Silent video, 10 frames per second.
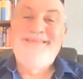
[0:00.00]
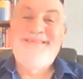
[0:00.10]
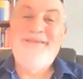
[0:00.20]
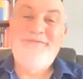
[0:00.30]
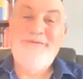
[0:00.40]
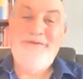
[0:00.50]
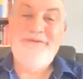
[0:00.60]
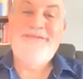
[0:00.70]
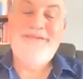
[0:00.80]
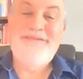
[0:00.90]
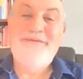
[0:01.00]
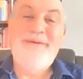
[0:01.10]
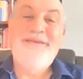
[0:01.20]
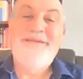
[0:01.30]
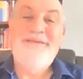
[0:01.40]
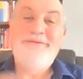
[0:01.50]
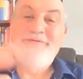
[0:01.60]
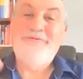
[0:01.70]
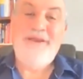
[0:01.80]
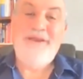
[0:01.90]
That if you just systematically
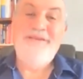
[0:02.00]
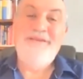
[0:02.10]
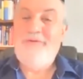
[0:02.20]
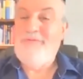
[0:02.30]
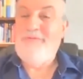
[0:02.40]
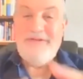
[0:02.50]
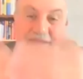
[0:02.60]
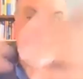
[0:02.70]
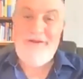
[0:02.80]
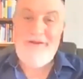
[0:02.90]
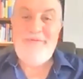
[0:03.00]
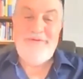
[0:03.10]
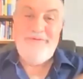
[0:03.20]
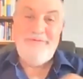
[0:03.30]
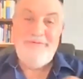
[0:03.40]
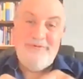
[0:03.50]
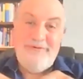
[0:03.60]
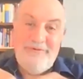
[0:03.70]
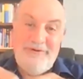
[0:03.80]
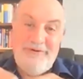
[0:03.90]
do trial and error, which is like an option,
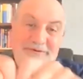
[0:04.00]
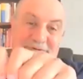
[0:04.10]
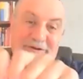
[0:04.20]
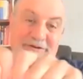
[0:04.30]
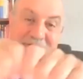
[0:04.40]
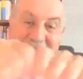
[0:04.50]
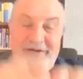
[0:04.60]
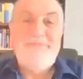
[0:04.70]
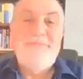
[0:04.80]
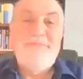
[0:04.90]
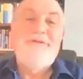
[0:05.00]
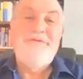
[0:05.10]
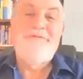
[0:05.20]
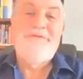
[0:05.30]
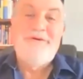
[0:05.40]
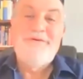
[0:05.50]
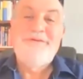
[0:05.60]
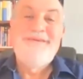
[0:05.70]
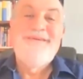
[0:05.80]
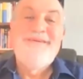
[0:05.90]
where where your losses are small if you're wrong,
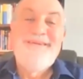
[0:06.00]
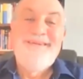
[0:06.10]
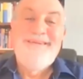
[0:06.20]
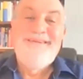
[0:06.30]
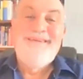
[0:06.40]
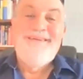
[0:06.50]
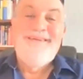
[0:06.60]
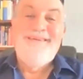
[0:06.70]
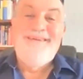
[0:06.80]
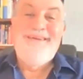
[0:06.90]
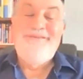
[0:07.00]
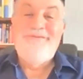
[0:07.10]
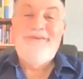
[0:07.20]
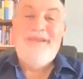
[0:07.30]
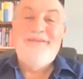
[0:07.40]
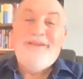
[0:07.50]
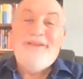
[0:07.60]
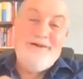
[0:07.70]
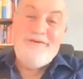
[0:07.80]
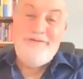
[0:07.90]
and your gains are
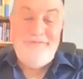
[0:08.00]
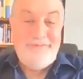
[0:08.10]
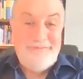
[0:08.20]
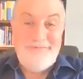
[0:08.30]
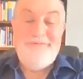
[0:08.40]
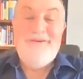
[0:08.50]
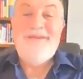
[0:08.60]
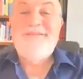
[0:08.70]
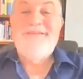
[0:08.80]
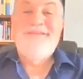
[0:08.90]
large if you're correct.